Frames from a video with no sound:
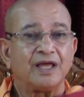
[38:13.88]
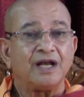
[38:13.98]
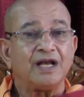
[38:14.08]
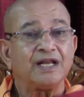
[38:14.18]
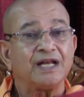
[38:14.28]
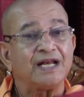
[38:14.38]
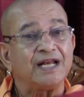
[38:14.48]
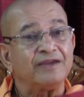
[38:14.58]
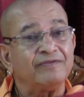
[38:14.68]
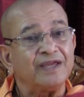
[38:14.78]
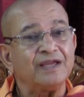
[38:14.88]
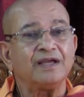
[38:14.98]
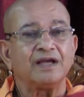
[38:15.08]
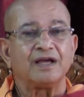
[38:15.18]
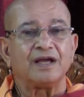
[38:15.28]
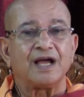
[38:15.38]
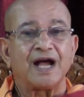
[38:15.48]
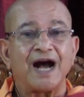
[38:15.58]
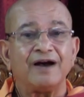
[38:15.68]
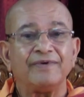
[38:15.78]
in living
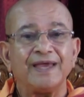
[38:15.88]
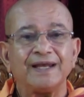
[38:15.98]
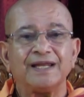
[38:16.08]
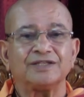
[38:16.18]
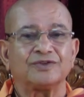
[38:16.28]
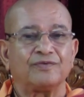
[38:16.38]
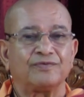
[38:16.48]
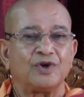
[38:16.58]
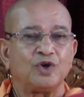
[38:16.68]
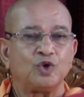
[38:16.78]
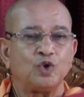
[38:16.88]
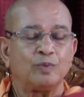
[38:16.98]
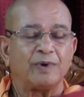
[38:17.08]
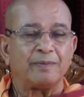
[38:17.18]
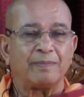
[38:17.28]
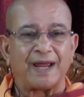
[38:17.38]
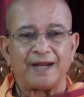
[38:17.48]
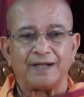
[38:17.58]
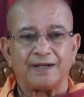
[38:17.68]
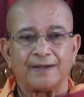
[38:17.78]
awareness of human
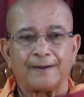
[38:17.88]
mind.